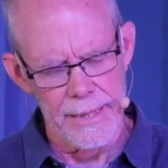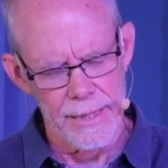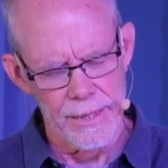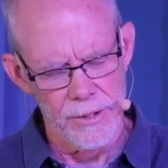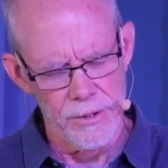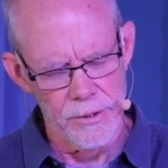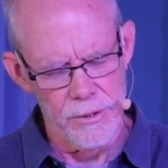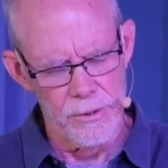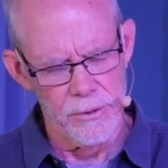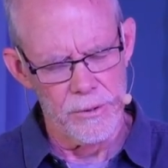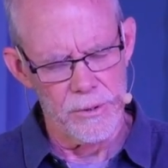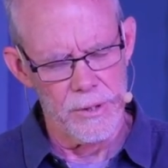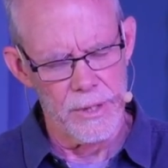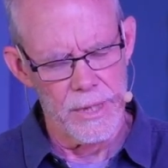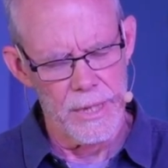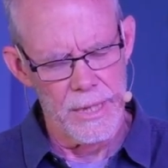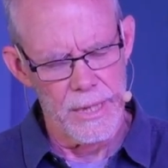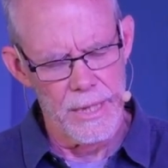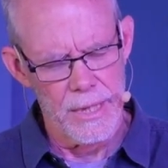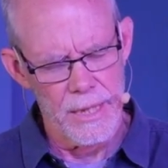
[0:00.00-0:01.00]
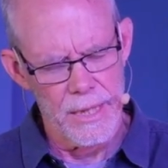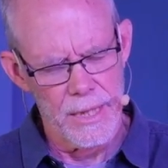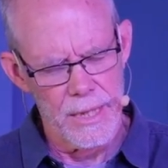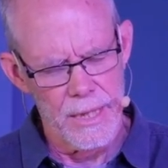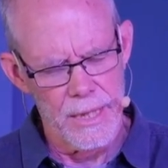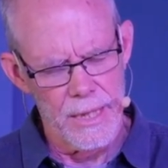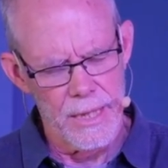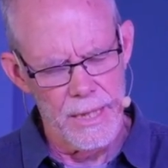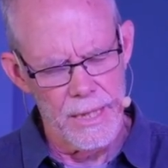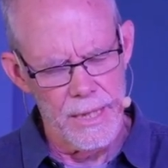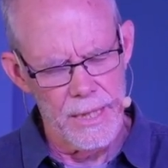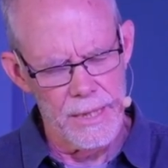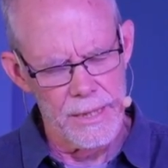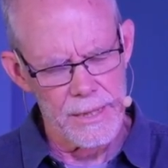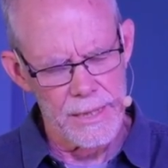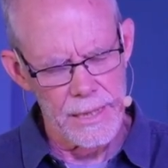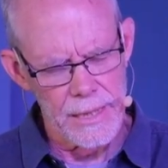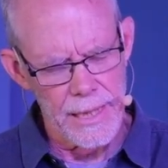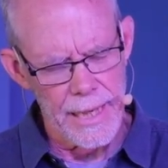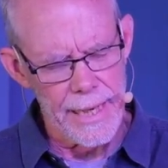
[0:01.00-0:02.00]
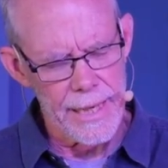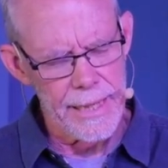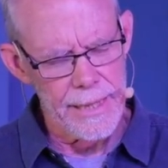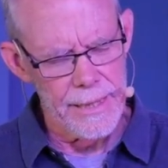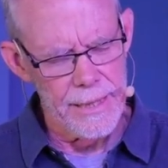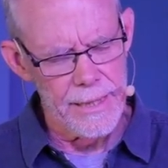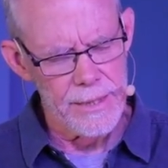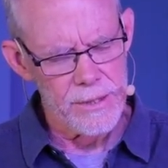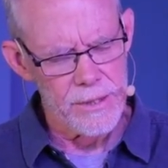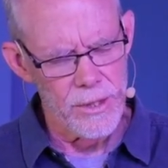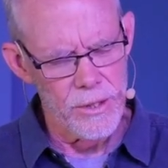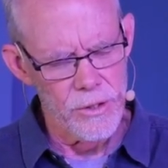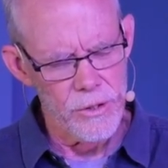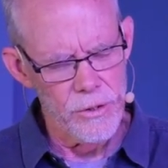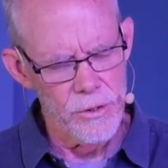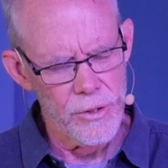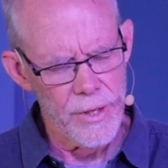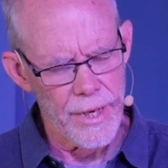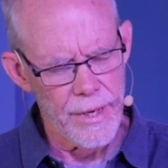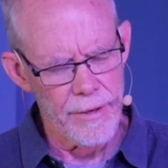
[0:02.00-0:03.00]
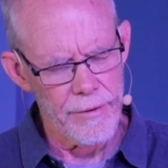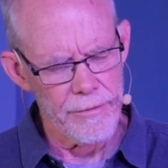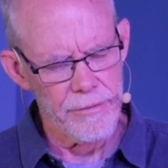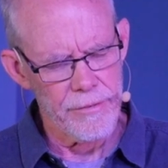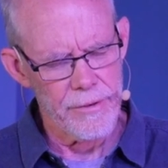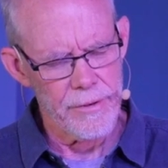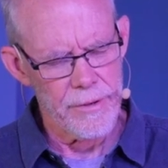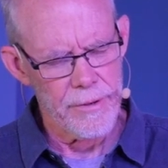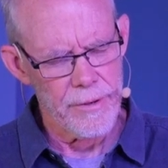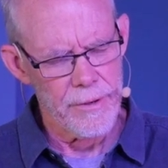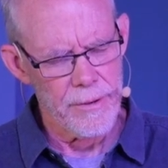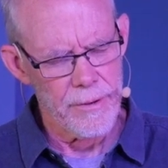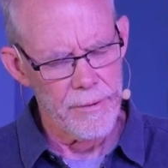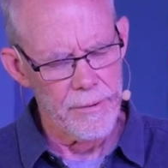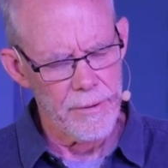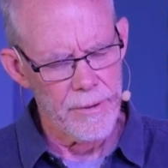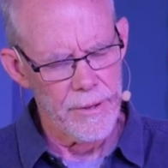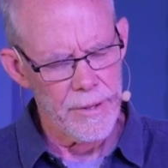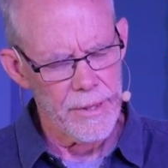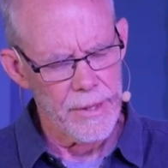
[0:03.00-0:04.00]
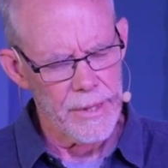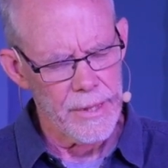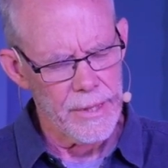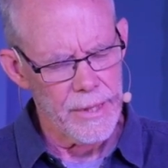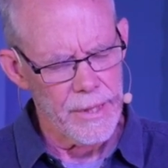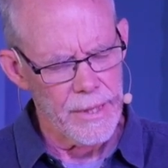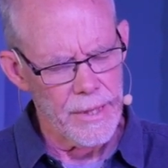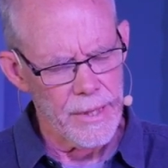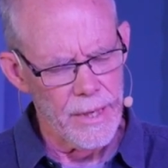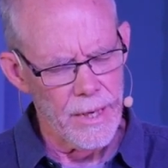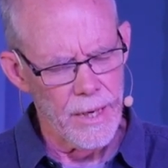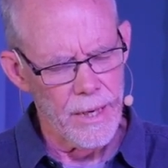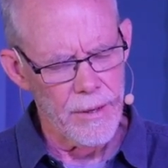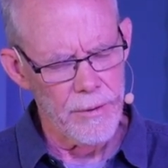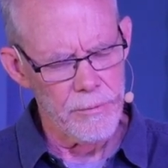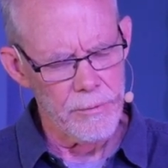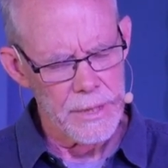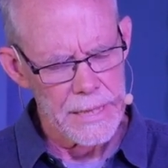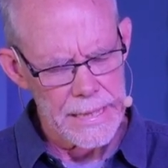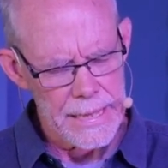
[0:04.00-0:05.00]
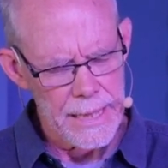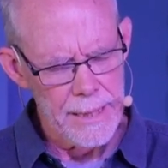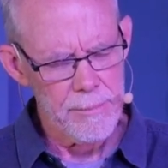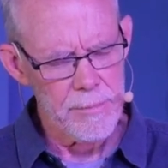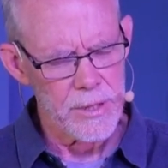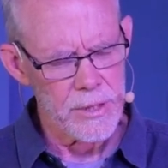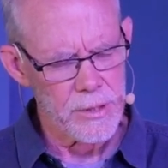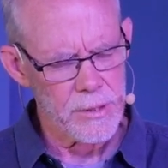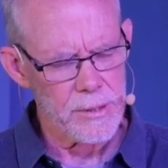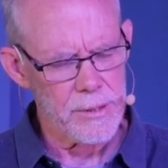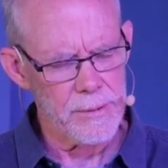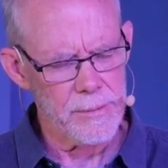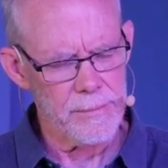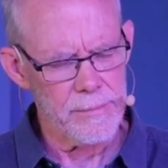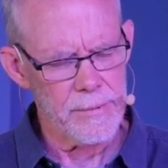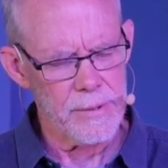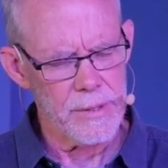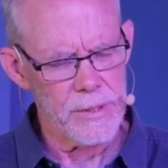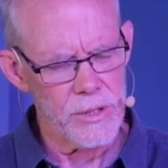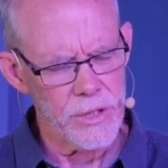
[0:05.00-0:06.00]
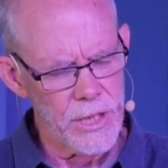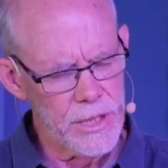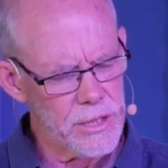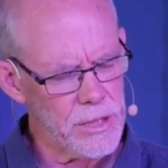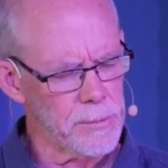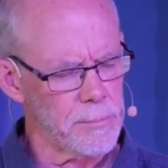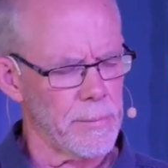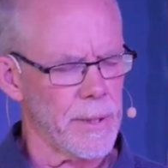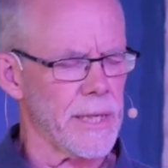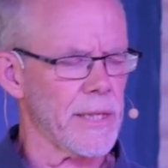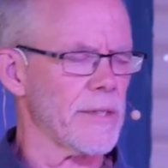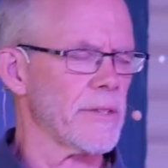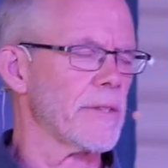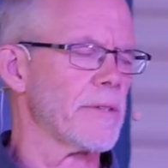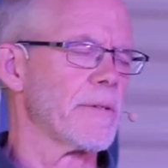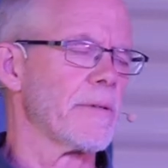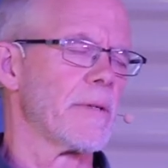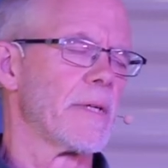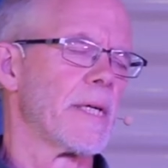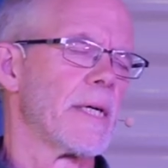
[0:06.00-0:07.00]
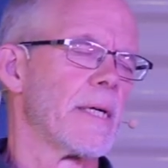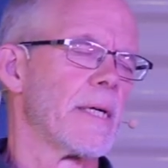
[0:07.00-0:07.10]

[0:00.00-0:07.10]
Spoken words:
that You delight in us and You have redeemed us, Jesus, by Your